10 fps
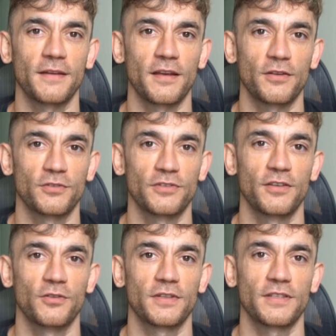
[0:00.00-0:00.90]
It looks at your
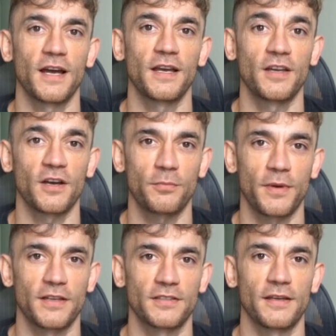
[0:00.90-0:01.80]
entire code
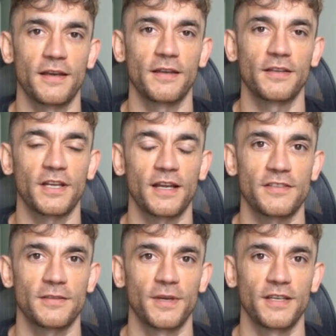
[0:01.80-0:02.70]
base. It checks
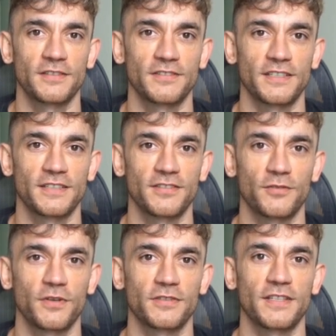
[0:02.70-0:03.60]
dependencies. It
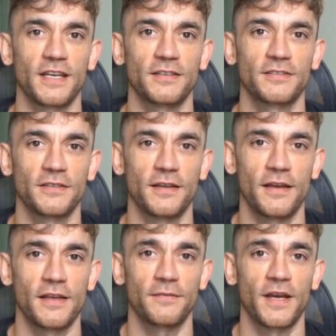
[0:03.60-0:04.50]
runs tests.
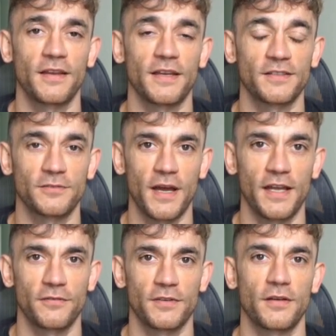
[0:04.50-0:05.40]
It validates
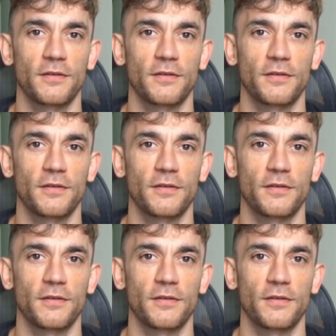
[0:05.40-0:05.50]
behavior.